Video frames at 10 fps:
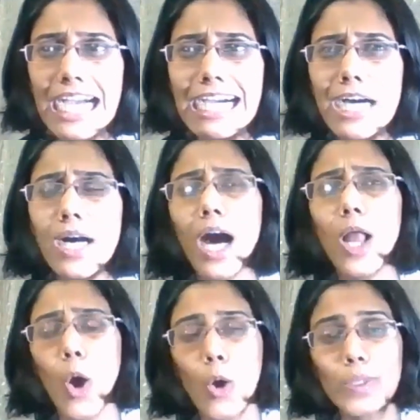Uh,
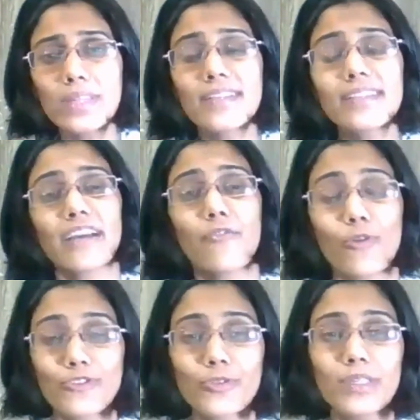along with this, I've
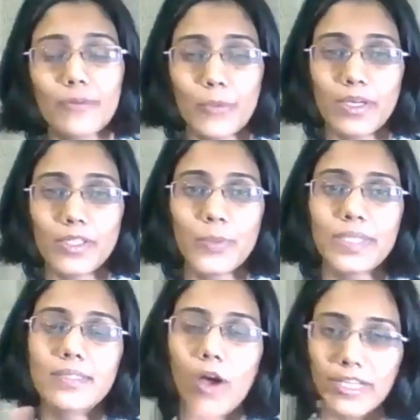also worked
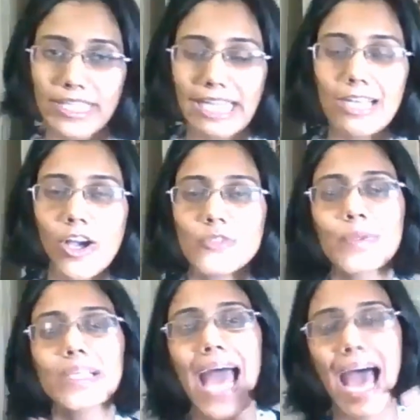with Continental
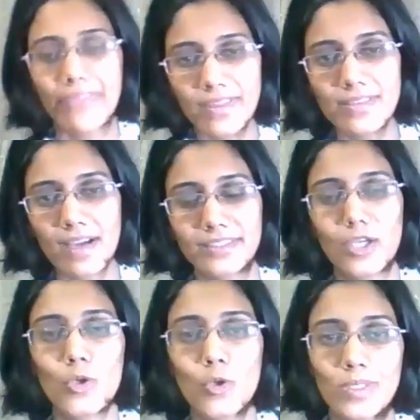Hospital and
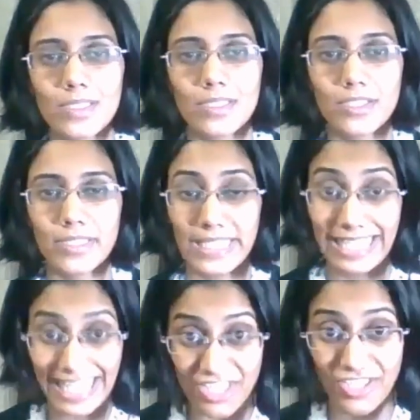Tanzania Global
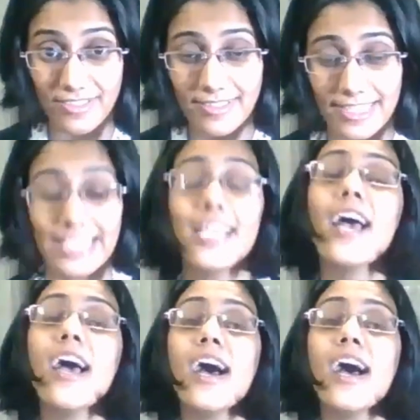Learning Agency,